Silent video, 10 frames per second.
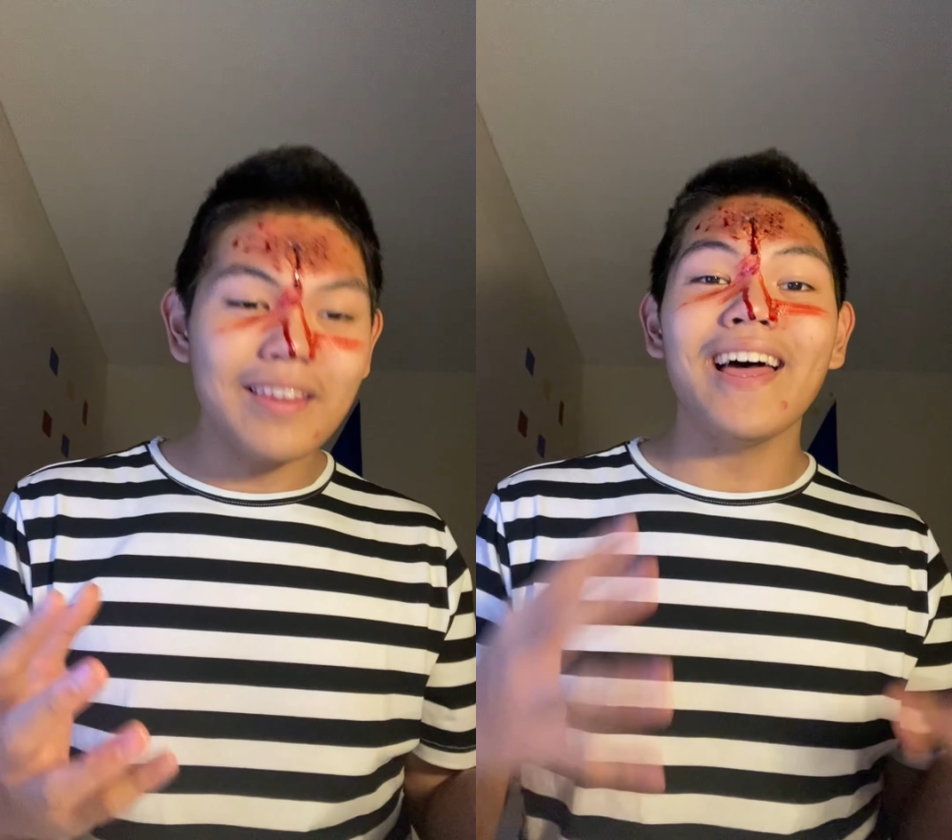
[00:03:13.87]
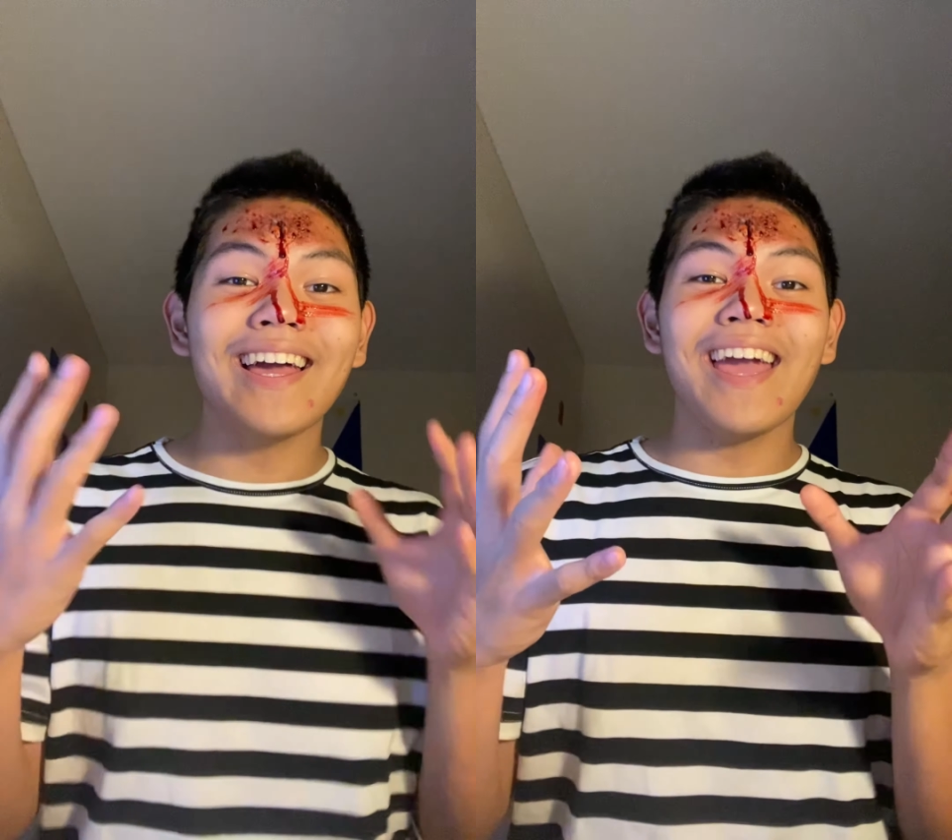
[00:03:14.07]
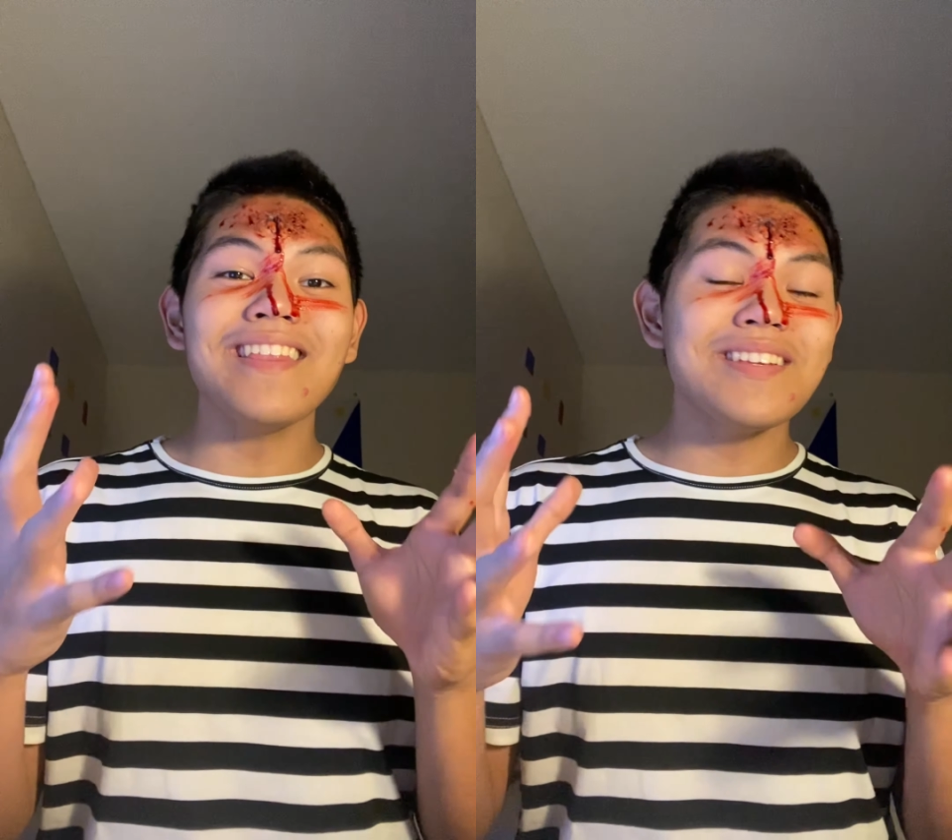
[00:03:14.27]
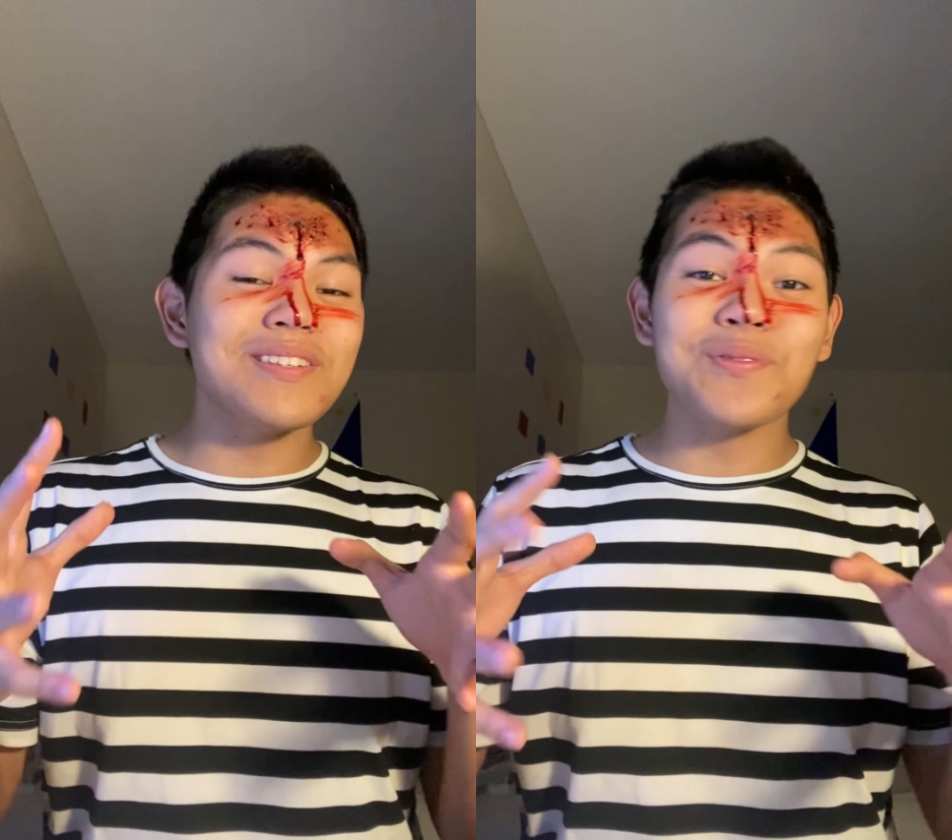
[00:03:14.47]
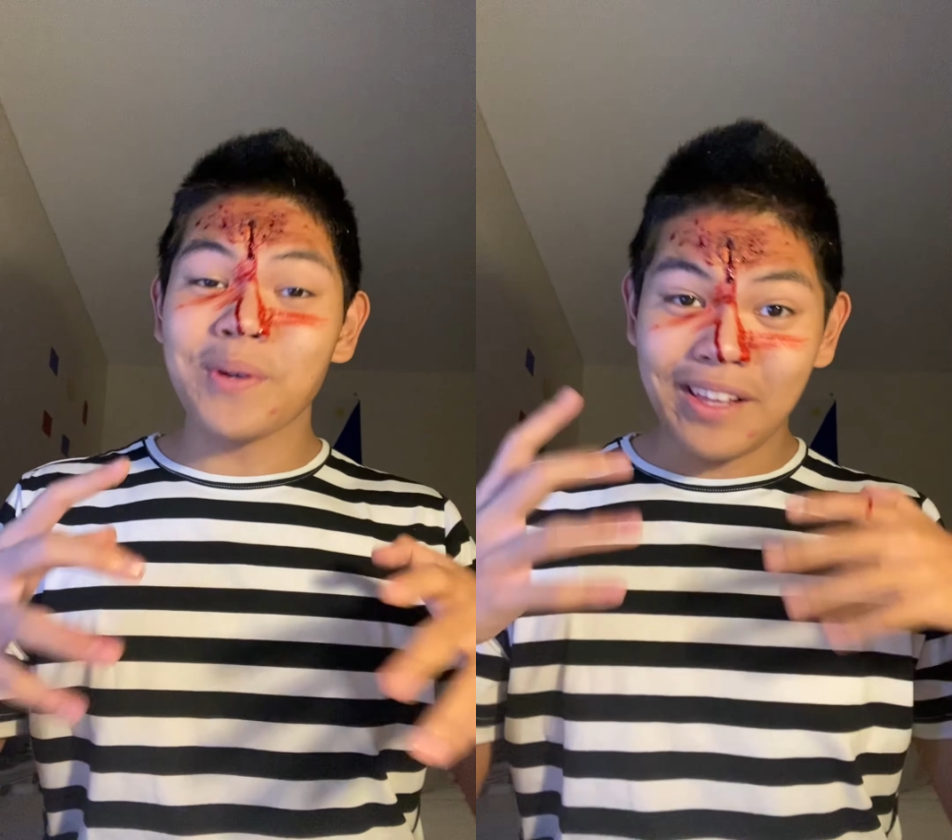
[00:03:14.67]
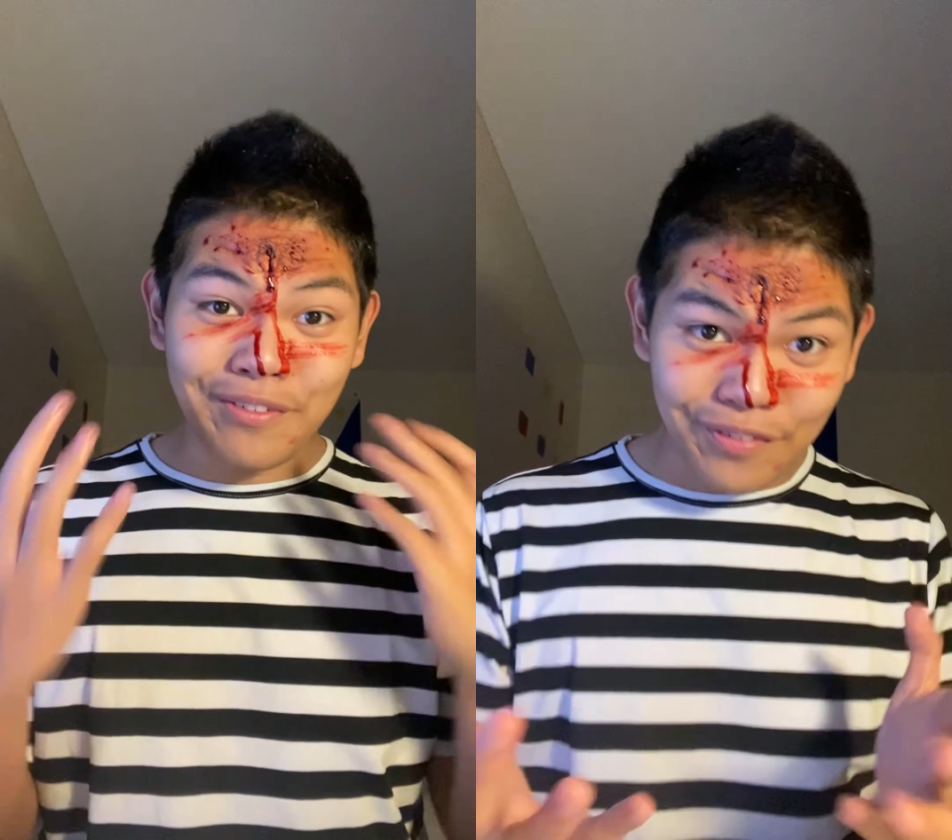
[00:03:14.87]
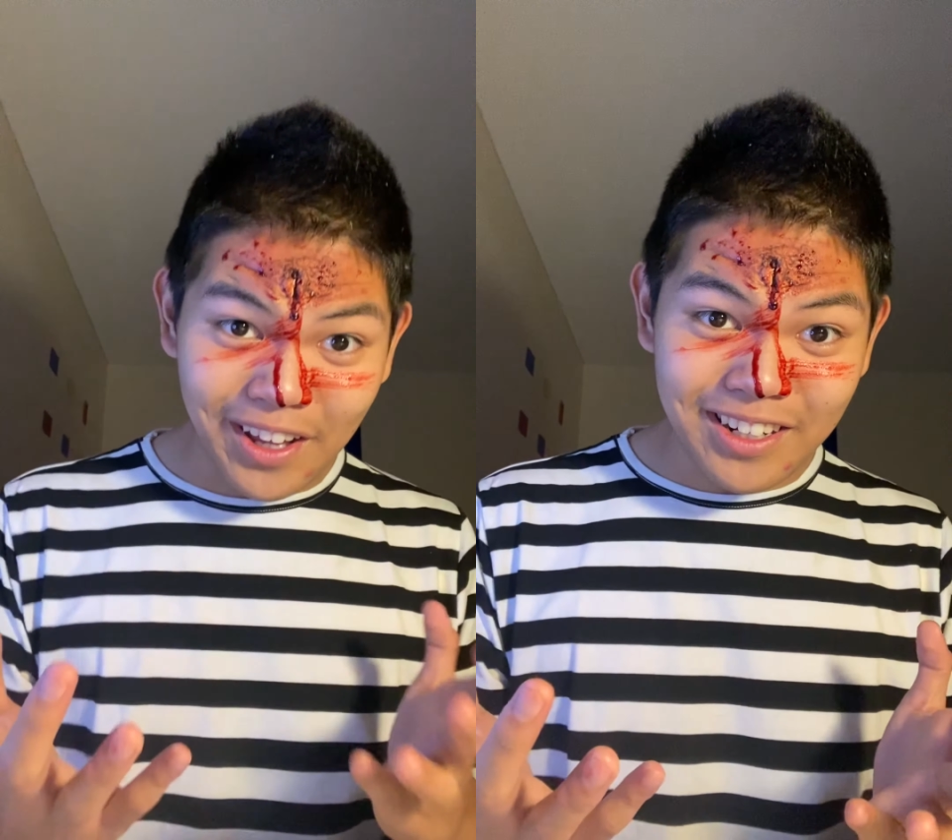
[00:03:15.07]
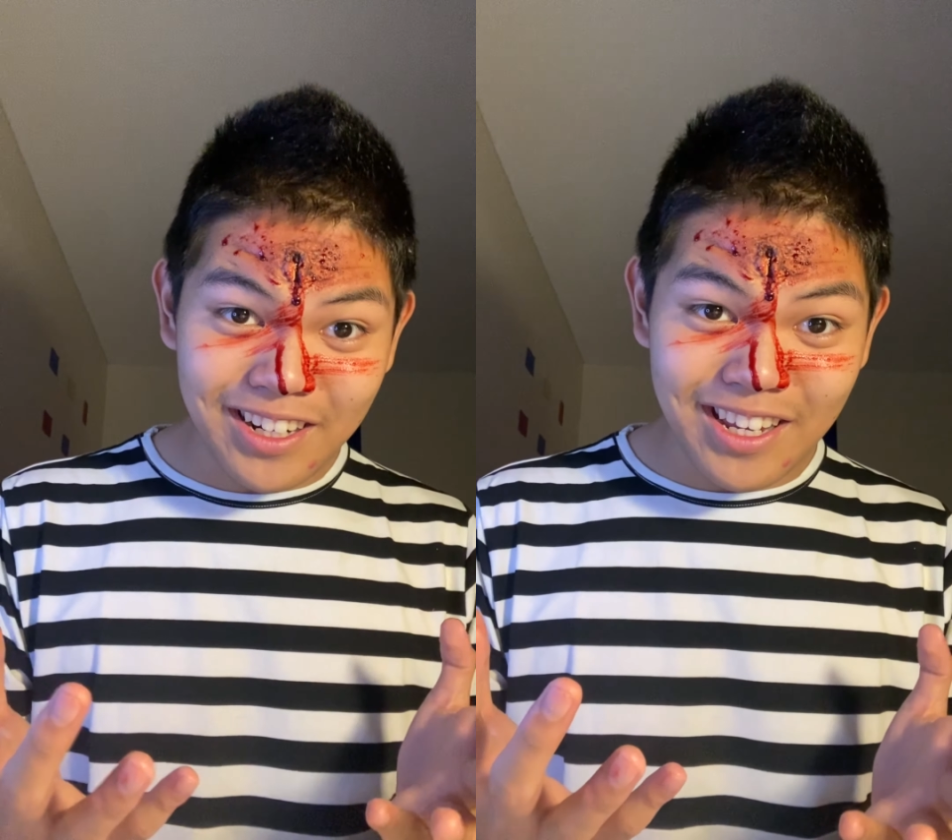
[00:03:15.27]
Again, this is a really
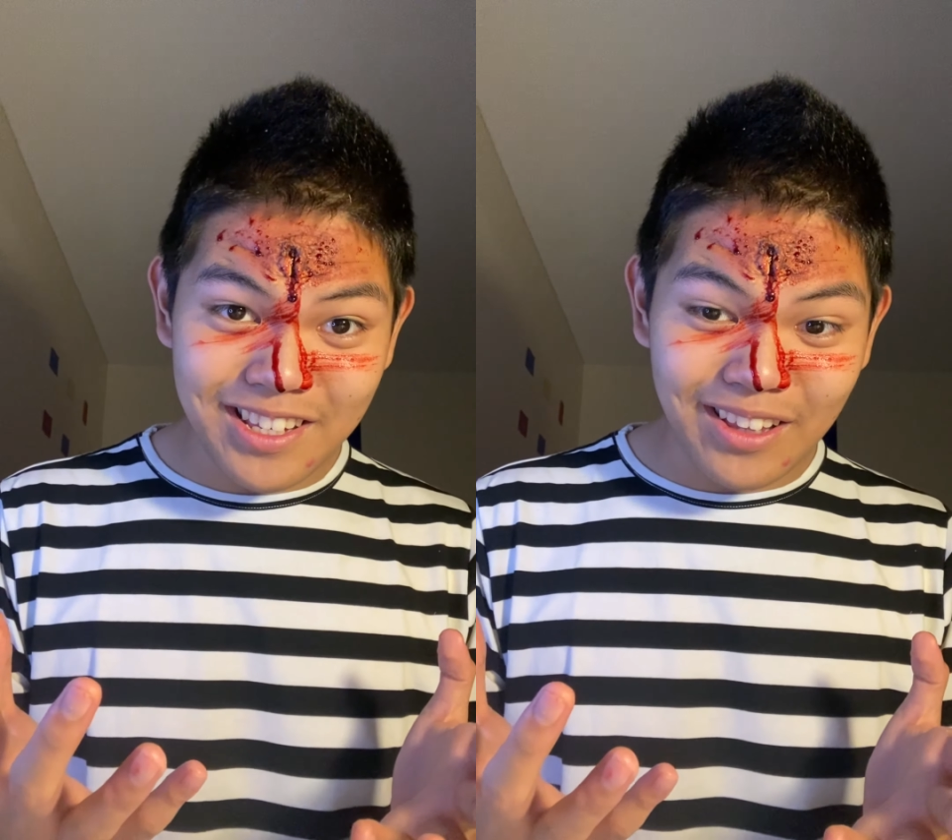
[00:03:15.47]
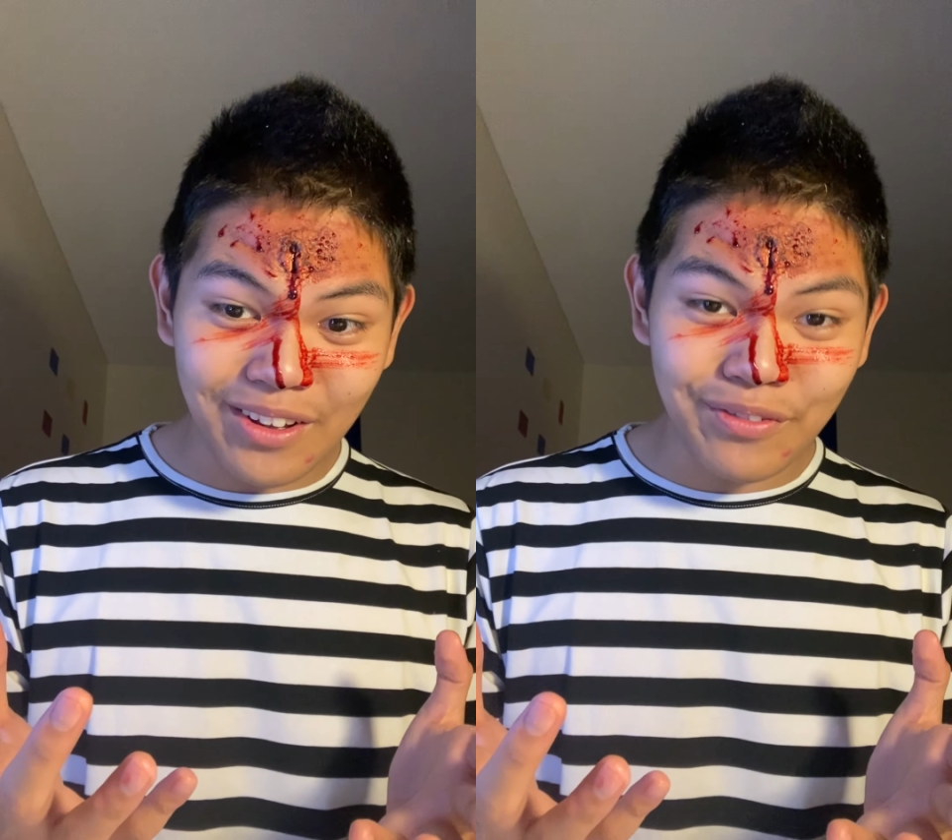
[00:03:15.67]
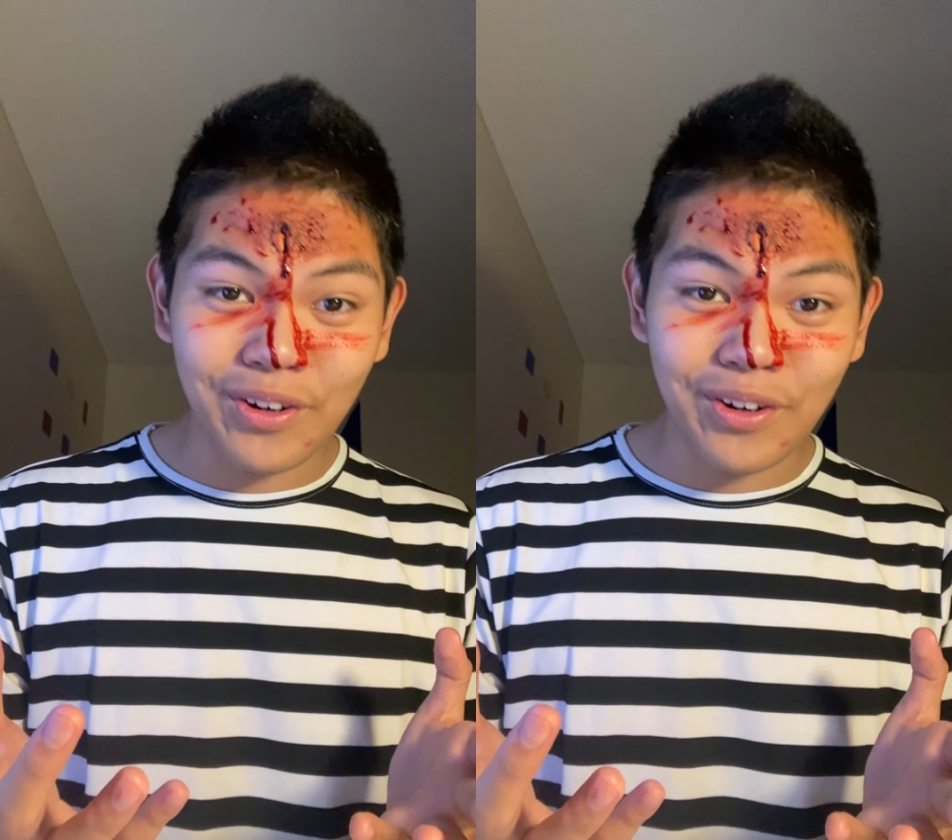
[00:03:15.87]
fun and easy look